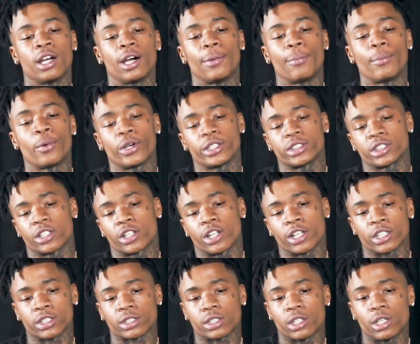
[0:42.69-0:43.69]
Boys and
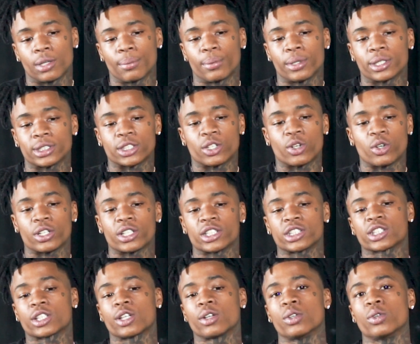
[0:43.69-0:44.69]
Girls Club bus, going to
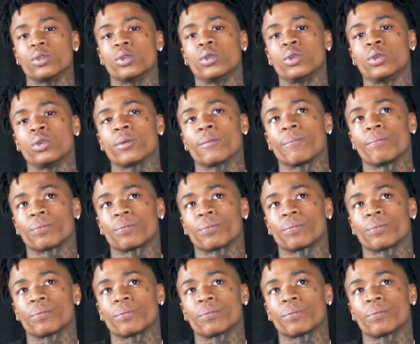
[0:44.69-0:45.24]
school